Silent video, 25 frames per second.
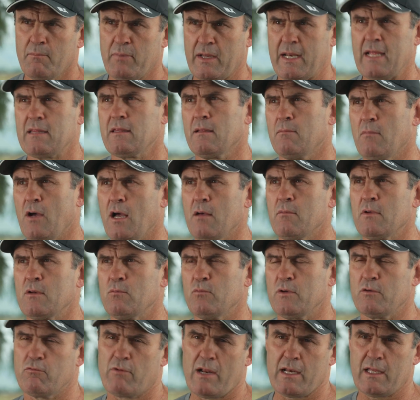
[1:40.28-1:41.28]
But at the
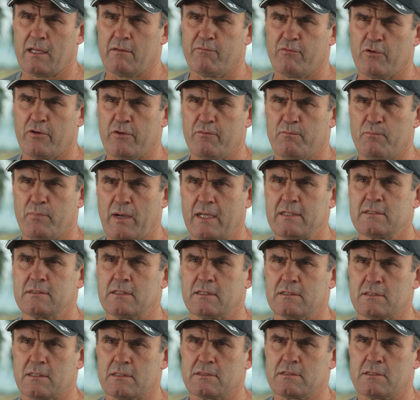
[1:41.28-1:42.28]
moment, we're running a very
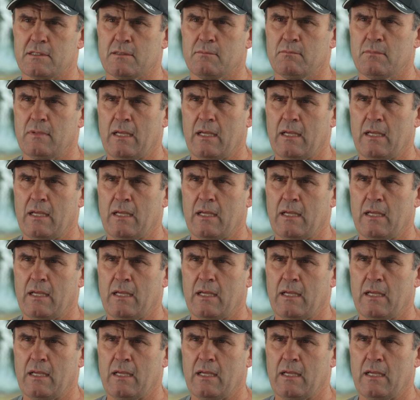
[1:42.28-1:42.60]
basic system